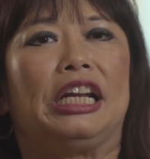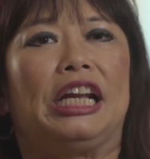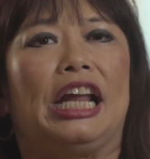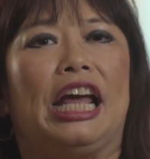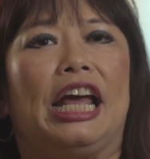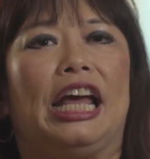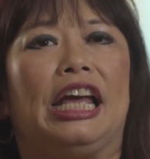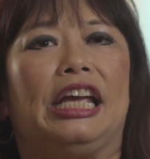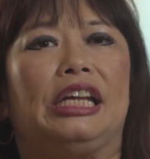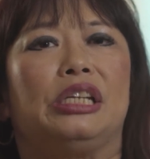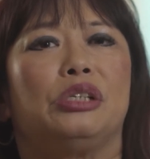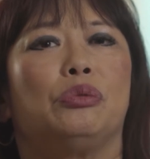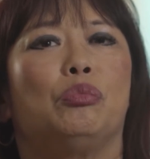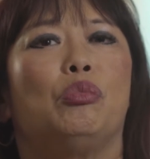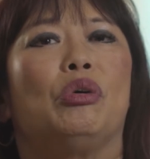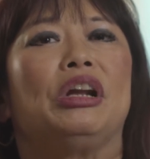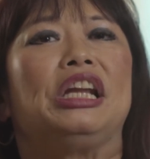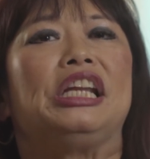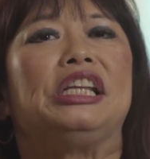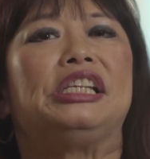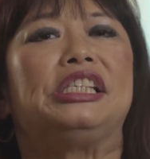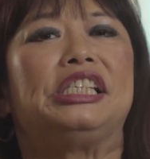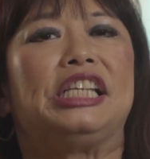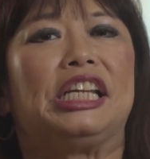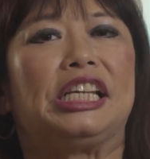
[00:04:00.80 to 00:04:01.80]
in 8, 1
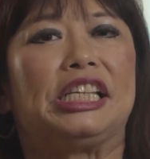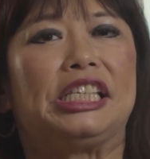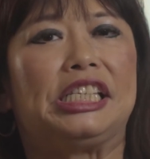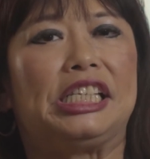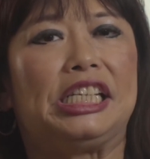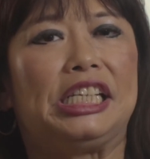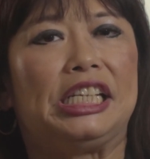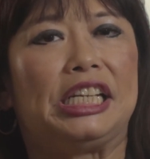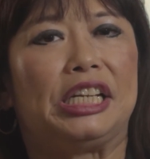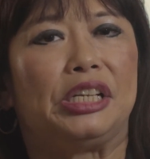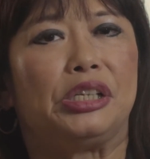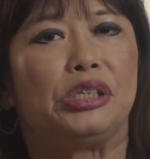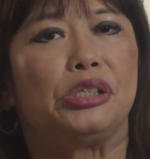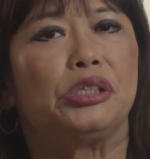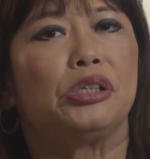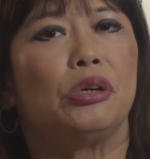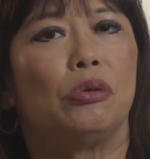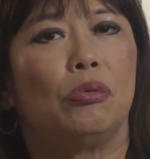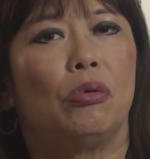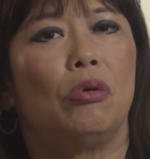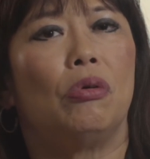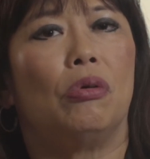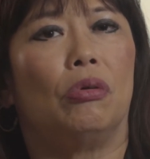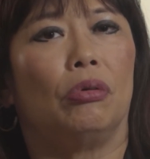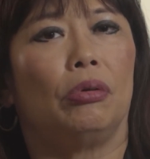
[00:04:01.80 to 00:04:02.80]
in 16, and
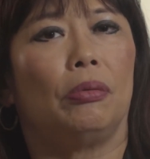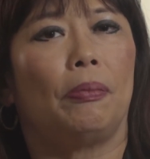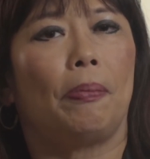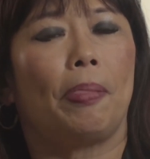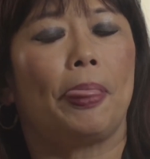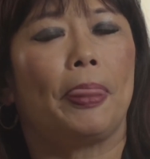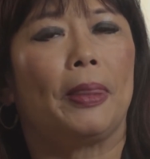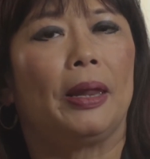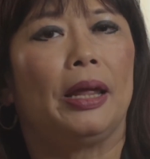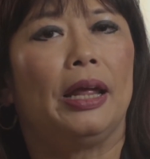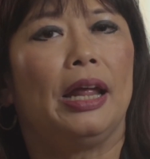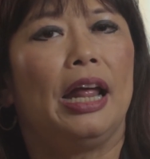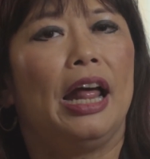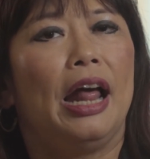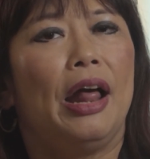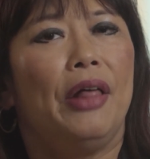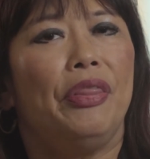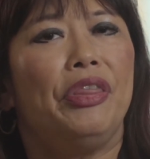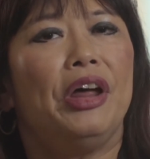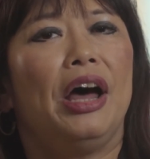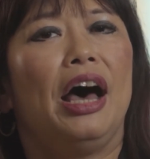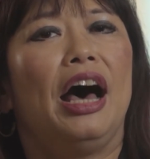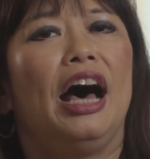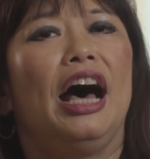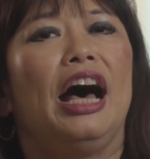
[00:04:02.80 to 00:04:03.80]
so on.
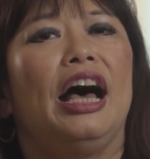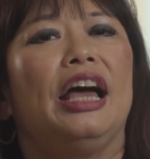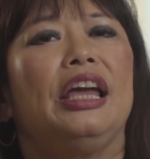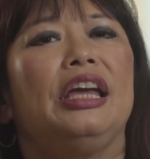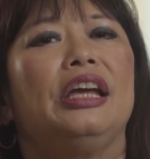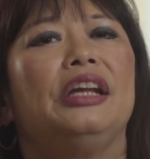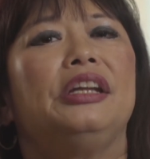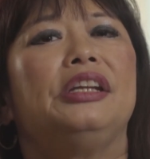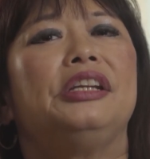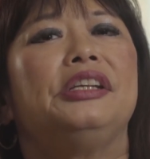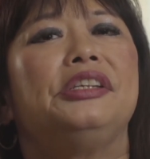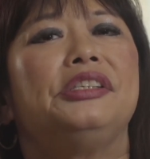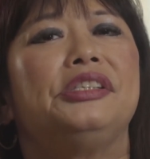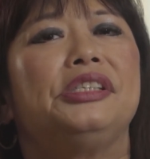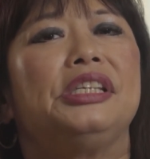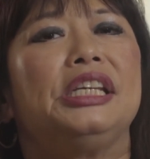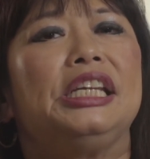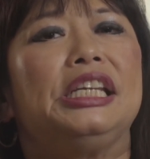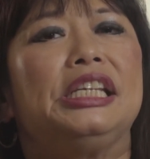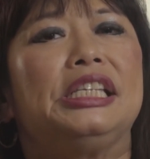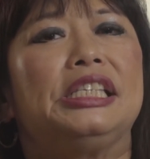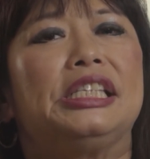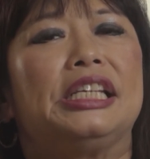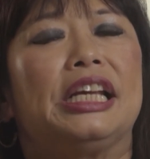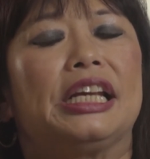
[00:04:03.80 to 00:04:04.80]
The higher the
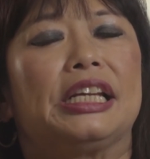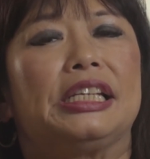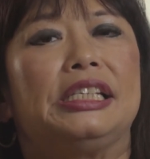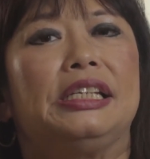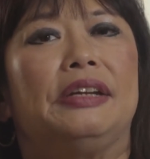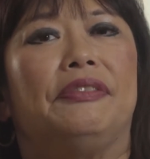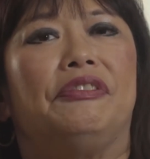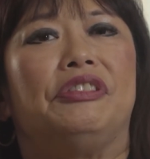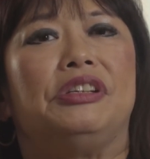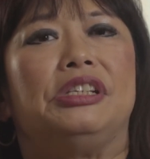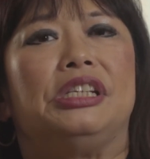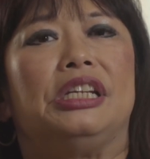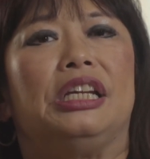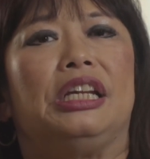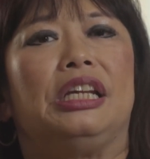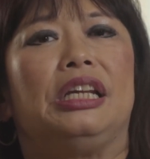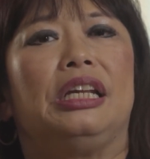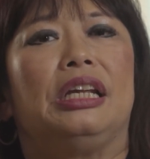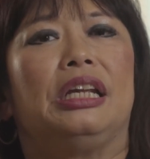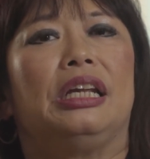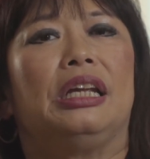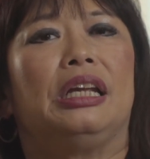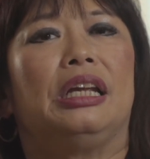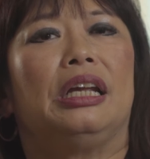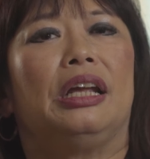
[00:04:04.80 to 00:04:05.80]
disease activity,
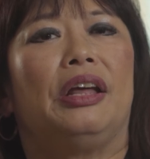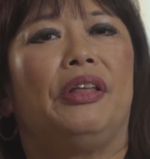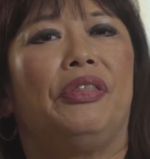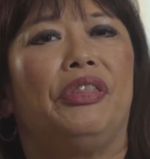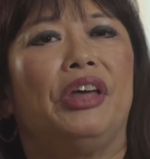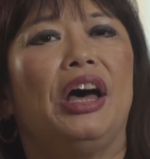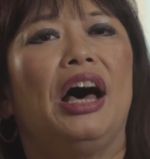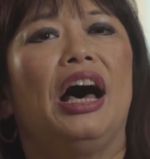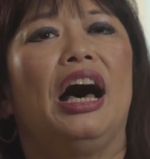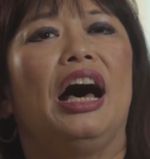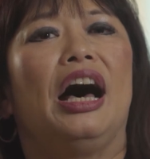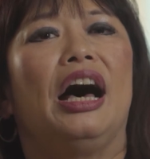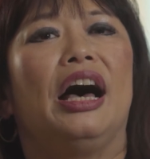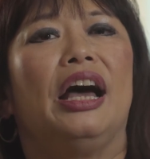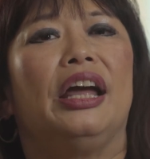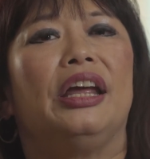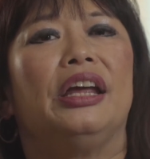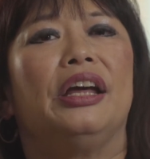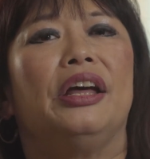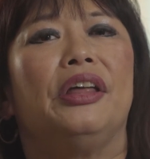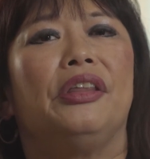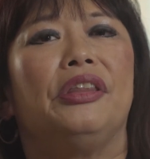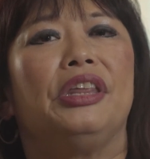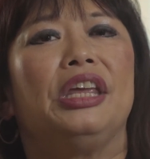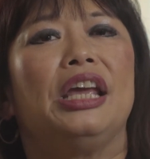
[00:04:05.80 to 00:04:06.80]
the
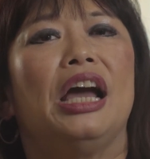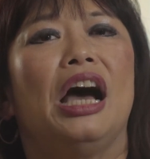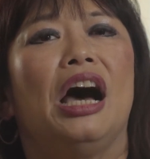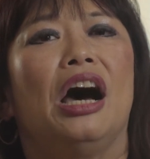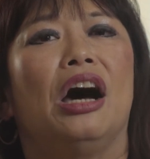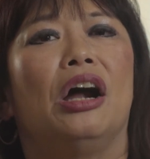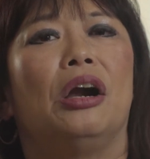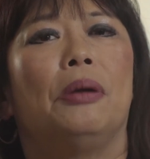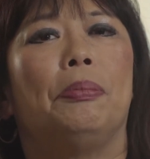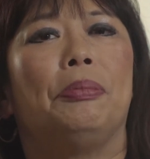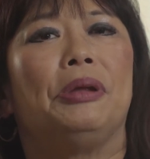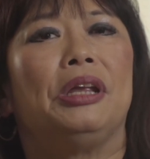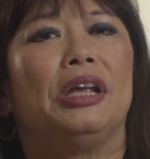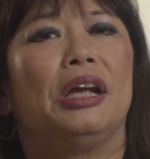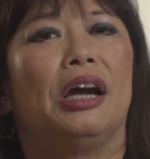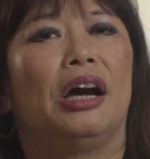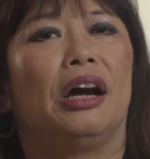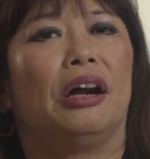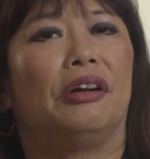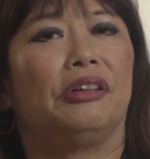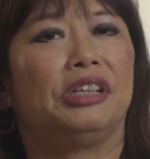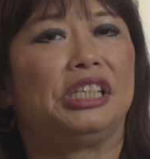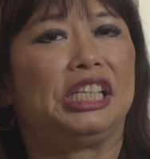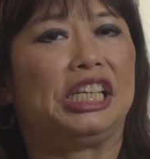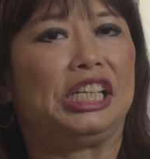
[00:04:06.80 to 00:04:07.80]
higher the
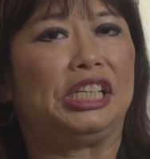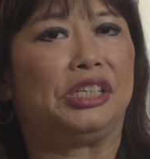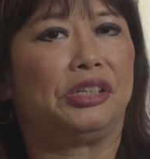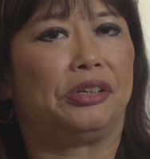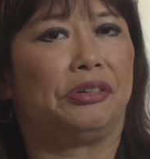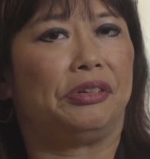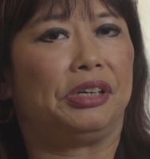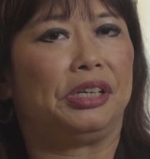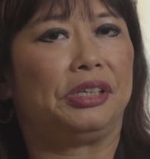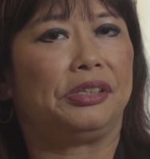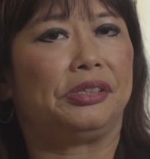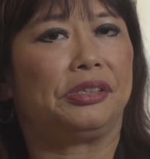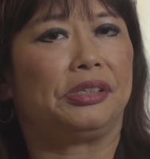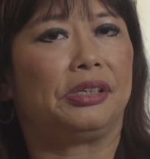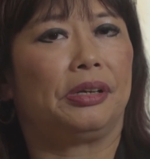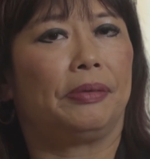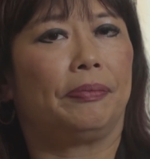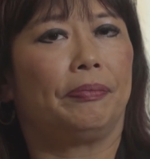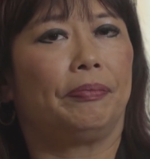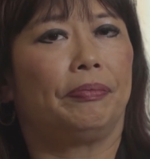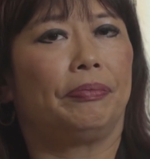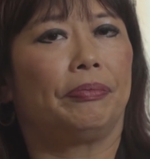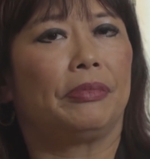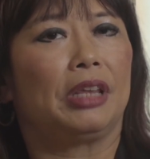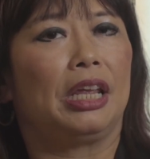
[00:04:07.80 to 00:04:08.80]
RPR titer is.
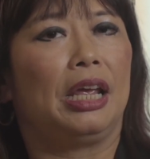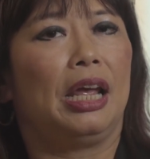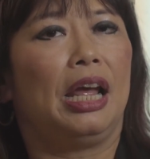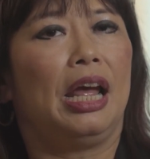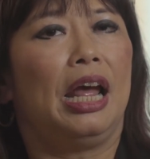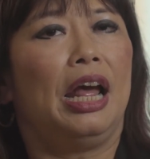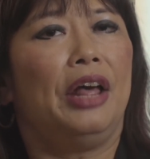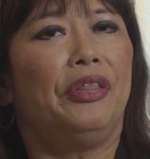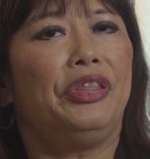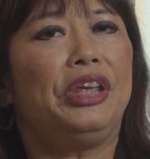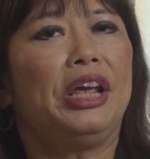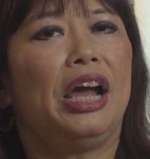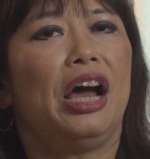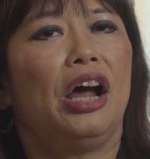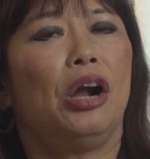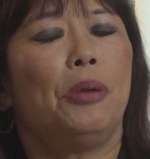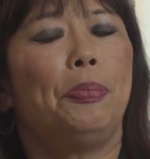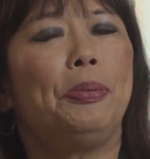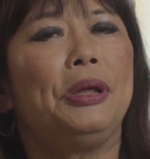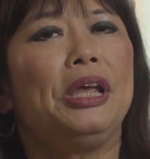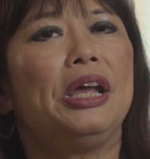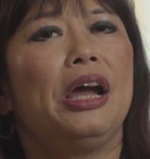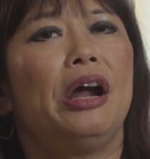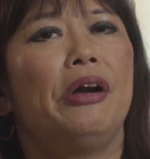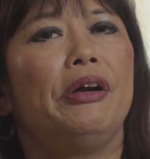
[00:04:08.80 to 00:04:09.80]
The
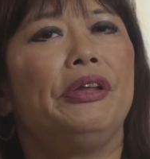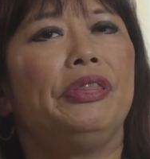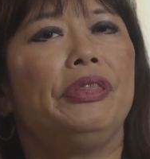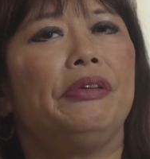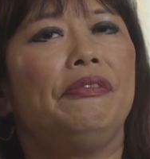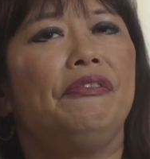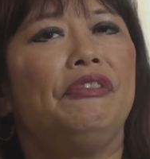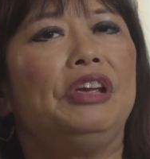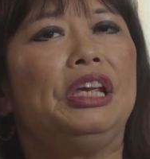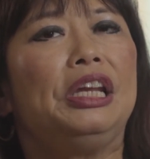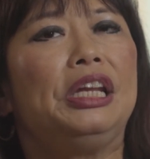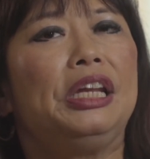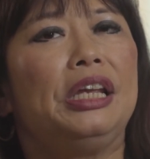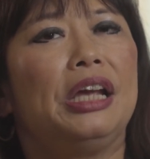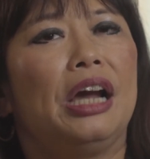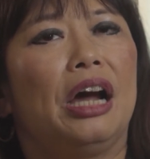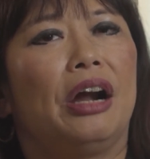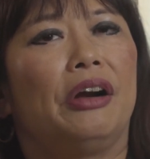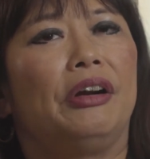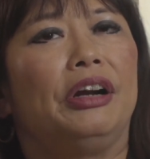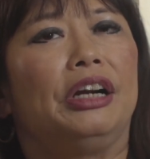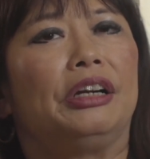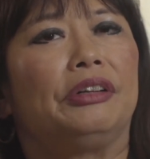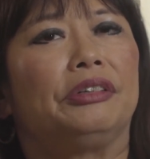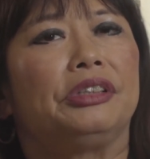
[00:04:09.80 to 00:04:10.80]
RPR and the
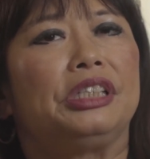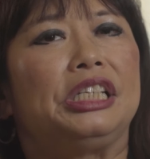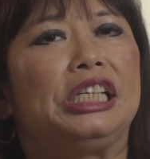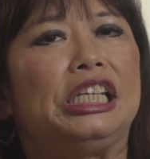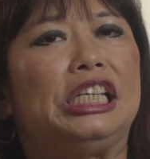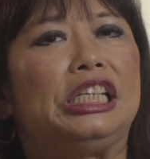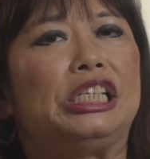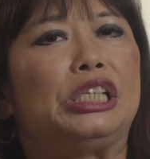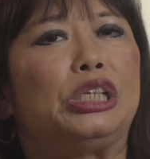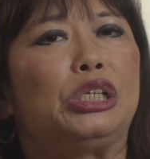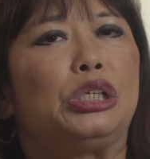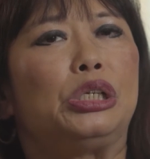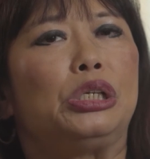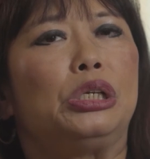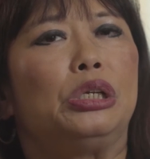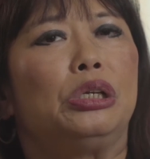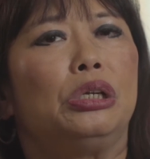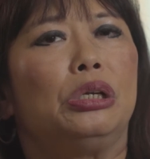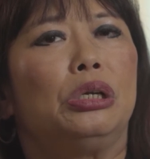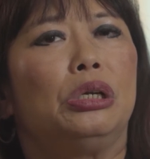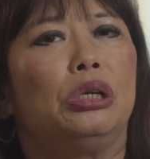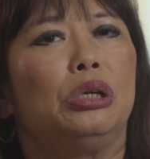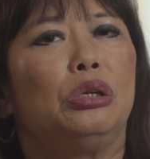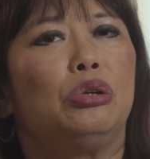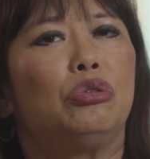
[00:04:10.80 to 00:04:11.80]
VDRL titers
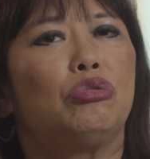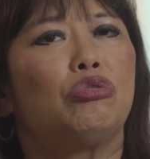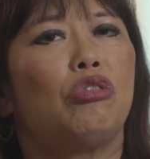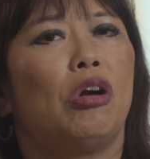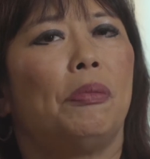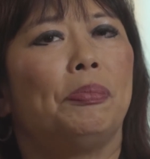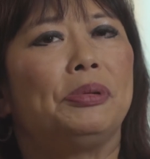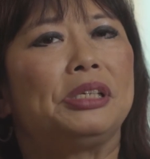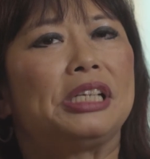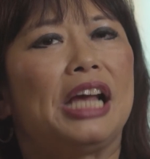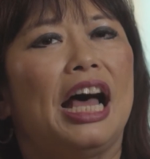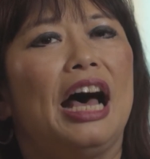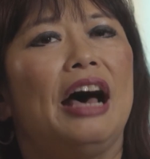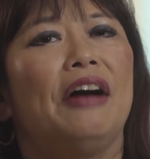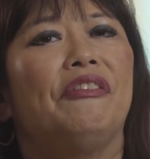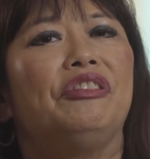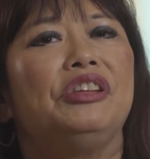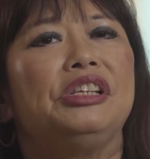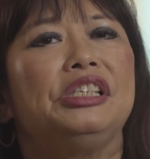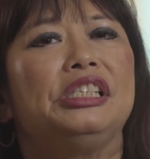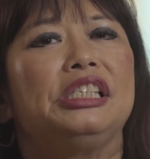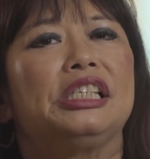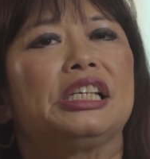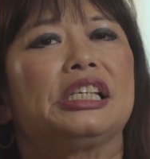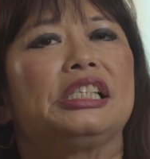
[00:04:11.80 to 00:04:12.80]
drops
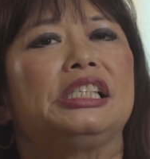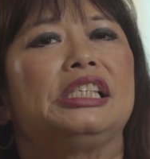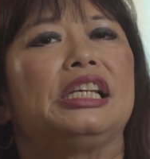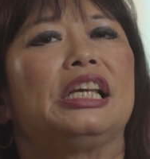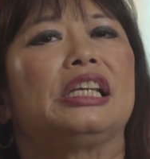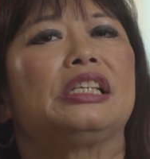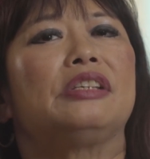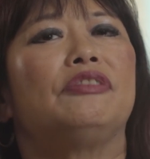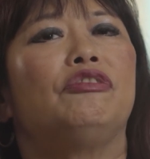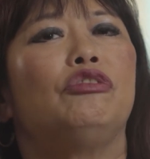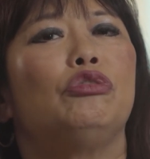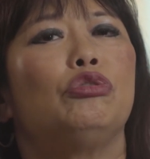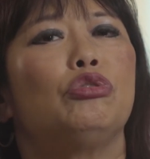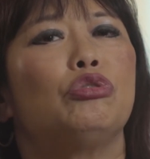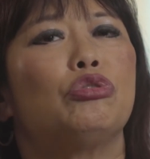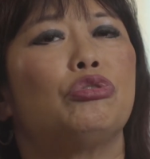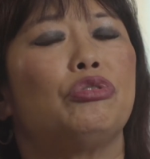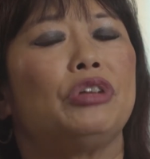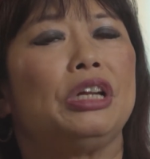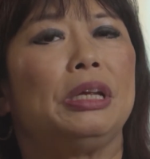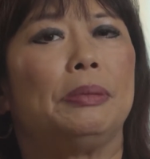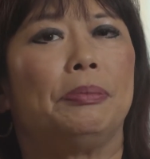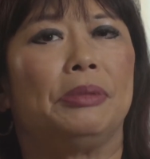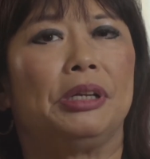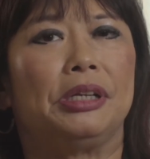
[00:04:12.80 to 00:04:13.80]
after successful
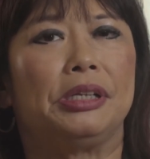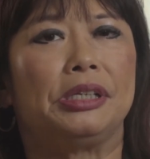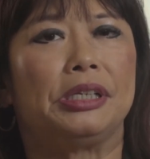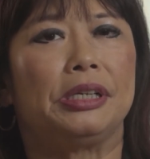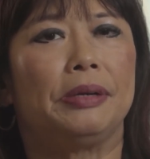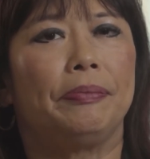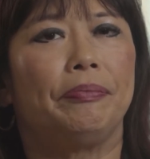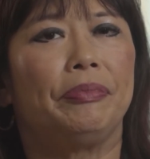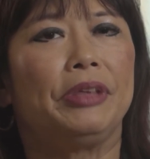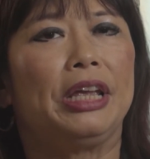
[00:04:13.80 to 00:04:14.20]
treatment.